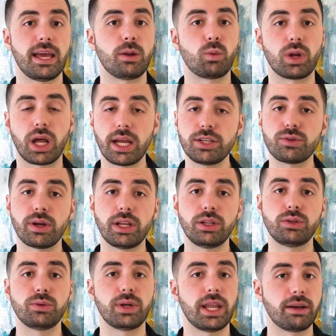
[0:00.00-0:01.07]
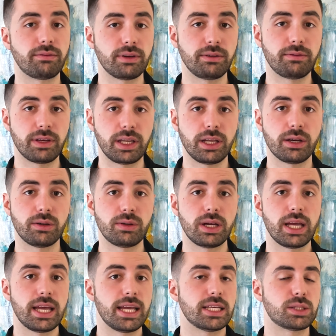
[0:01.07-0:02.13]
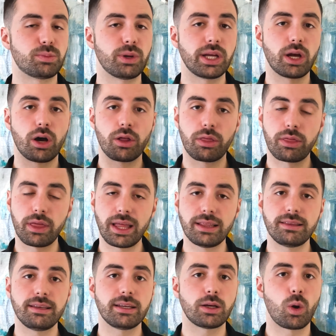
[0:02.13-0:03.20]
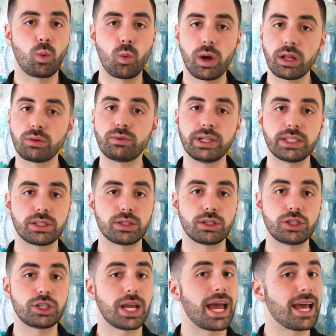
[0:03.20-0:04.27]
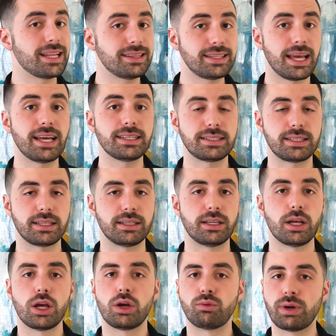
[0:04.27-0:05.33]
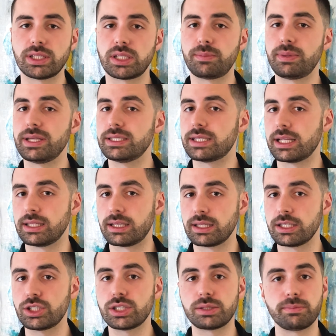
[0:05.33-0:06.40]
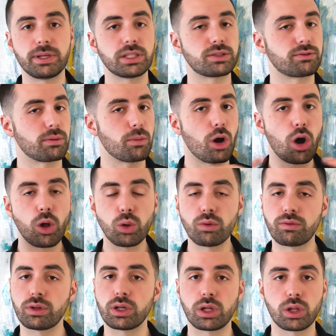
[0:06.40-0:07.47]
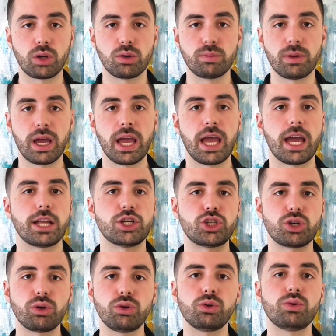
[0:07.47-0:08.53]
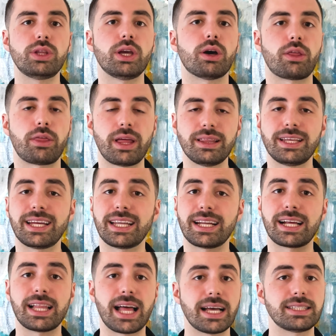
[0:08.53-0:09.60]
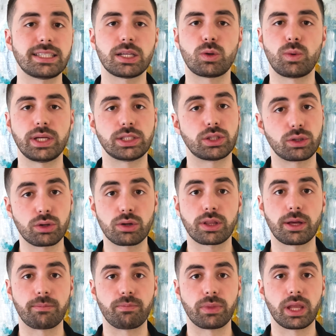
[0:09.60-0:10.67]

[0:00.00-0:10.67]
and what I try to do in every video is bring authentic, well-researched and tested recipes and delicious meals from all over the globe and show you the authentic and classic ways to cook them,